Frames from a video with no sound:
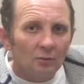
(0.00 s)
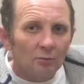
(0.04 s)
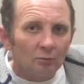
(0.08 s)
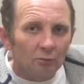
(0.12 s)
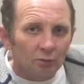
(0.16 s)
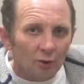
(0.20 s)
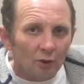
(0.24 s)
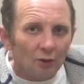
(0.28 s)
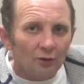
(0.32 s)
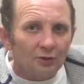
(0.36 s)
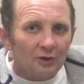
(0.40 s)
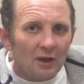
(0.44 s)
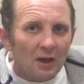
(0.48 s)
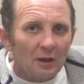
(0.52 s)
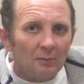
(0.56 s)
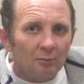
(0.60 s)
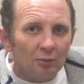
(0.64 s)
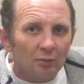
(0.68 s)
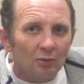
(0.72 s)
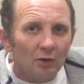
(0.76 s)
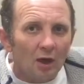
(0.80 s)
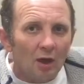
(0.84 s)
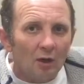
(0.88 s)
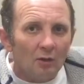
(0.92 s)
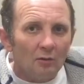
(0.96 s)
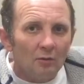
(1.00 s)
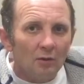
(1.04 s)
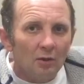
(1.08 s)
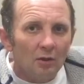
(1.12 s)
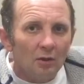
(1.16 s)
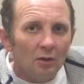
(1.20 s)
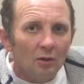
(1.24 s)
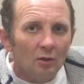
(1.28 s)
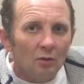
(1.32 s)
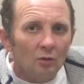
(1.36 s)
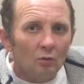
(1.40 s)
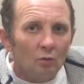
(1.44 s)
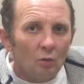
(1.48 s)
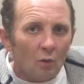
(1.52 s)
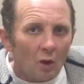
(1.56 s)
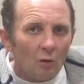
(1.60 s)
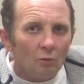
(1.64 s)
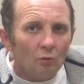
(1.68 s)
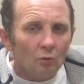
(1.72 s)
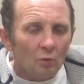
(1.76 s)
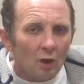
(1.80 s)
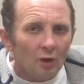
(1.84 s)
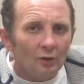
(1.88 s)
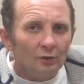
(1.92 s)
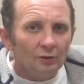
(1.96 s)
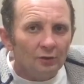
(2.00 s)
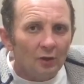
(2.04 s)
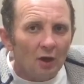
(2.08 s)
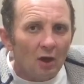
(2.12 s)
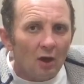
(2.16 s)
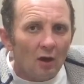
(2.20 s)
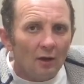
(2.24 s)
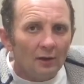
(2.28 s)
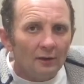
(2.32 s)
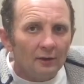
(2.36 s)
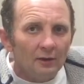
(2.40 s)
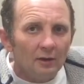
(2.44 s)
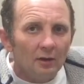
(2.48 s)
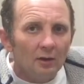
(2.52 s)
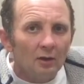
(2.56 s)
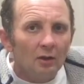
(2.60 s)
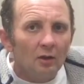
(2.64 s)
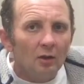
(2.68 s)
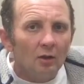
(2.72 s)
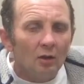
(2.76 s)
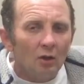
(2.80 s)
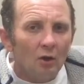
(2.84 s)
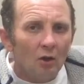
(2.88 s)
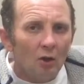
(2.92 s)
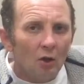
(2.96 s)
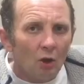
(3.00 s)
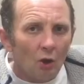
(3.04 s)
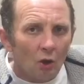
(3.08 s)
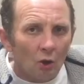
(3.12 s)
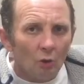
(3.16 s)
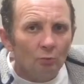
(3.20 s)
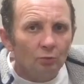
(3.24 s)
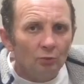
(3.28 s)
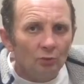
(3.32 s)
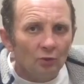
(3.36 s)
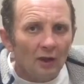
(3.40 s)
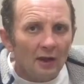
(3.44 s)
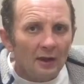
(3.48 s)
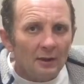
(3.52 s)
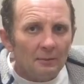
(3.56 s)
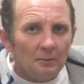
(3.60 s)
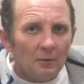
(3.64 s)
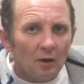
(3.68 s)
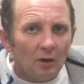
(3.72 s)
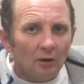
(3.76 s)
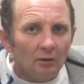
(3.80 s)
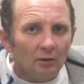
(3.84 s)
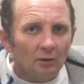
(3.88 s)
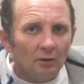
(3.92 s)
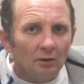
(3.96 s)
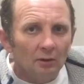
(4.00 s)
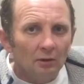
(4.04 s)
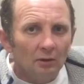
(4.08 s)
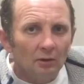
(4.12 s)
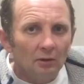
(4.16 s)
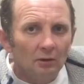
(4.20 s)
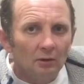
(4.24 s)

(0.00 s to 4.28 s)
Project Pro 119 upgrade model.